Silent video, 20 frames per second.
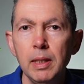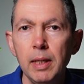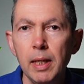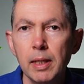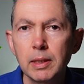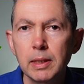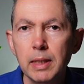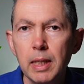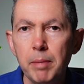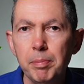next
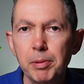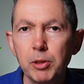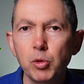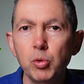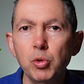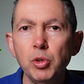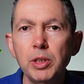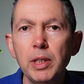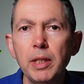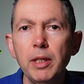step is to
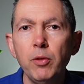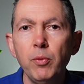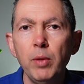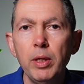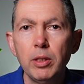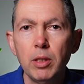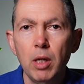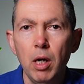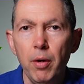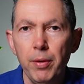
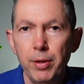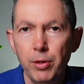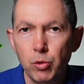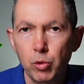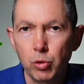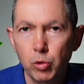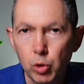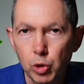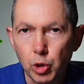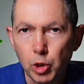generate our
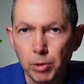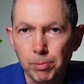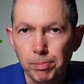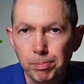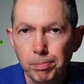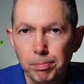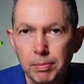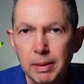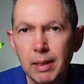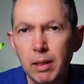introduction.
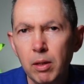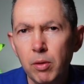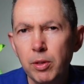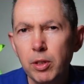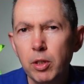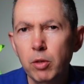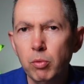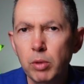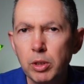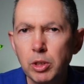Now, the
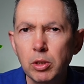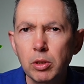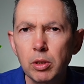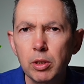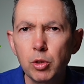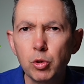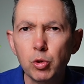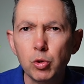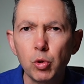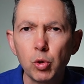original
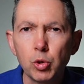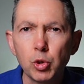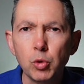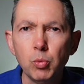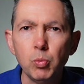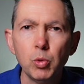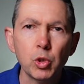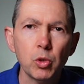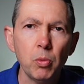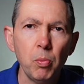introduction
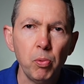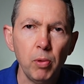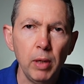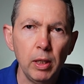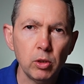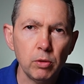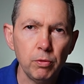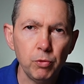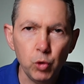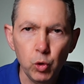was
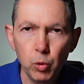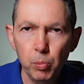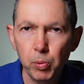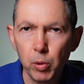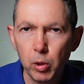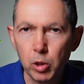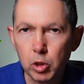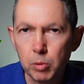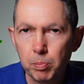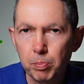comprised of 2
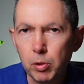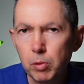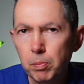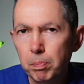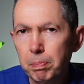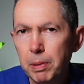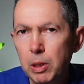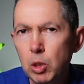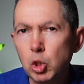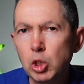points, but
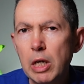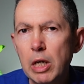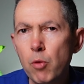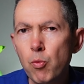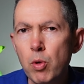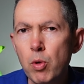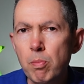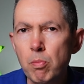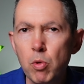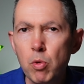because I
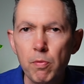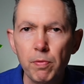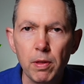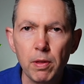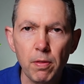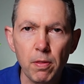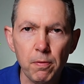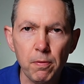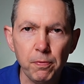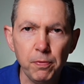removed
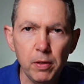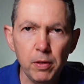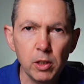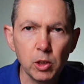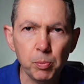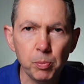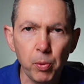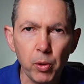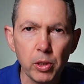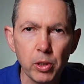the
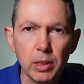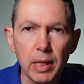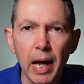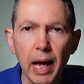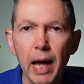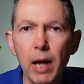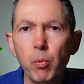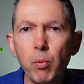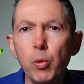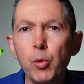first point,
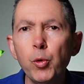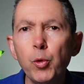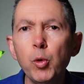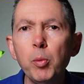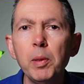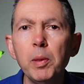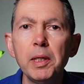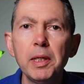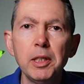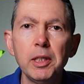I would
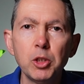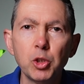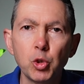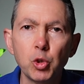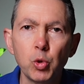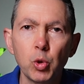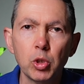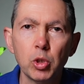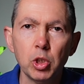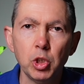normally
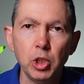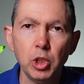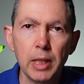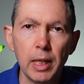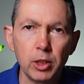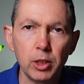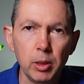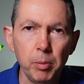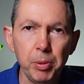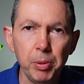instruct
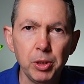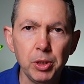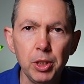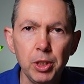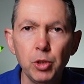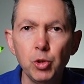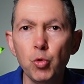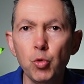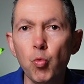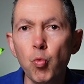ChatGPT
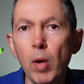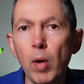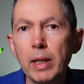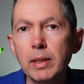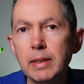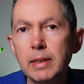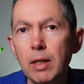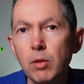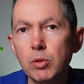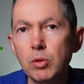to
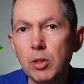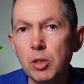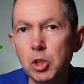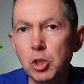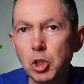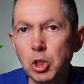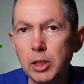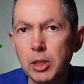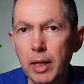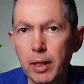write out the
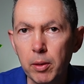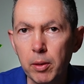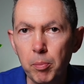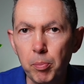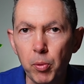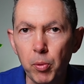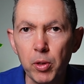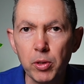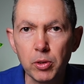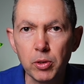second
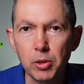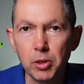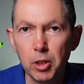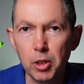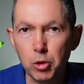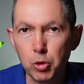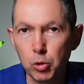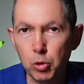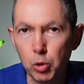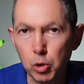point in the
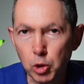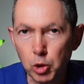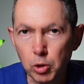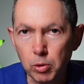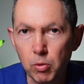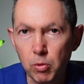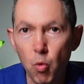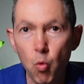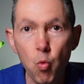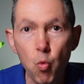
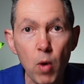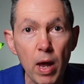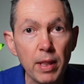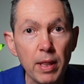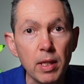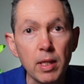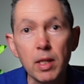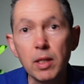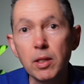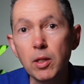introduction
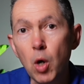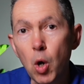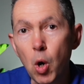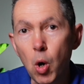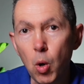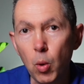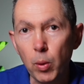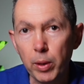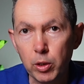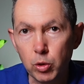rather than the
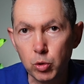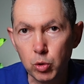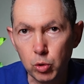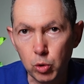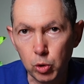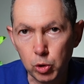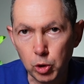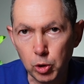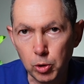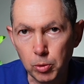whole
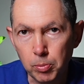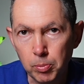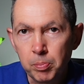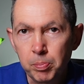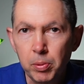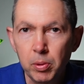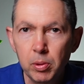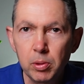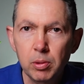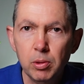introduction.
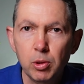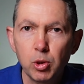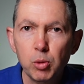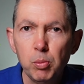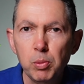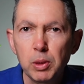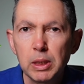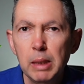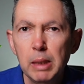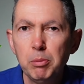But
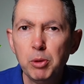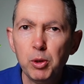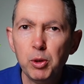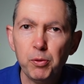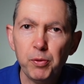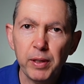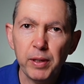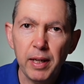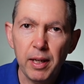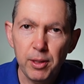sometimes you
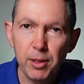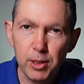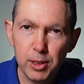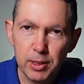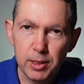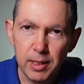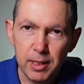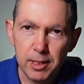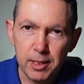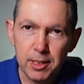forget these
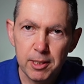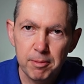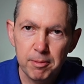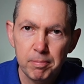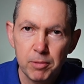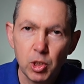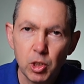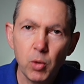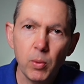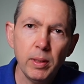things.
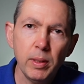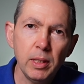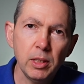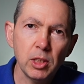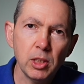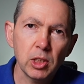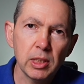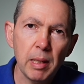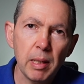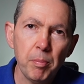So in this
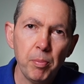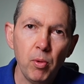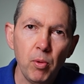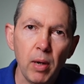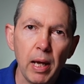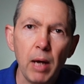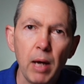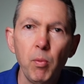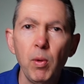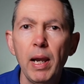example,
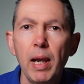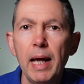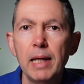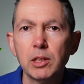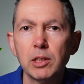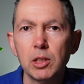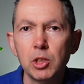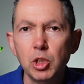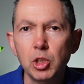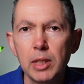I will
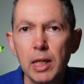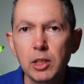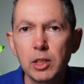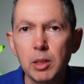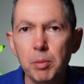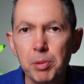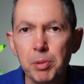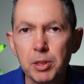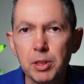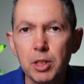ask
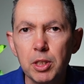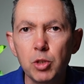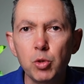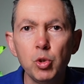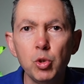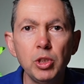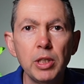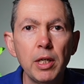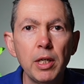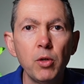ChatGPT to
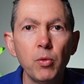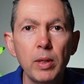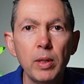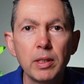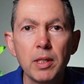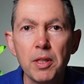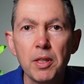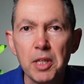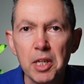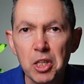generate
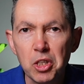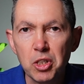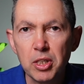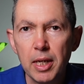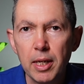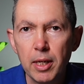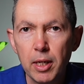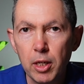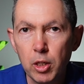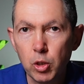the
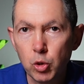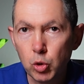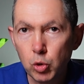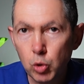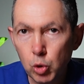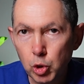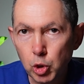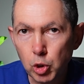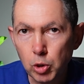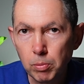entire
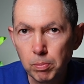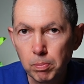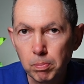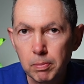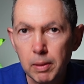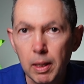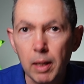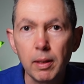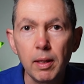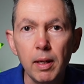introduction,
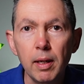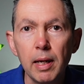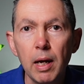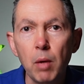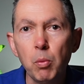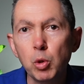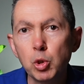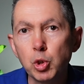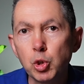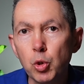and then I
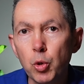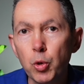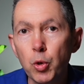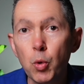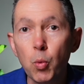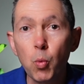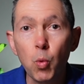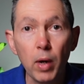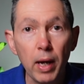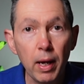will show you
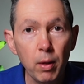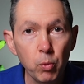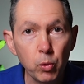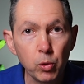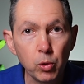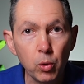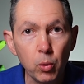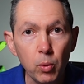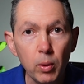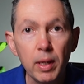what I would
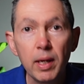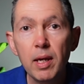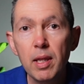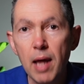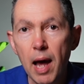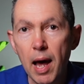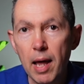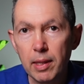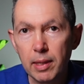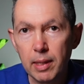do
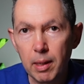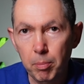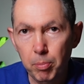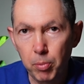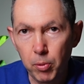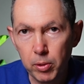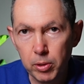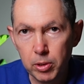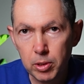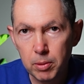at that
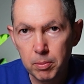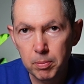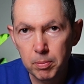point.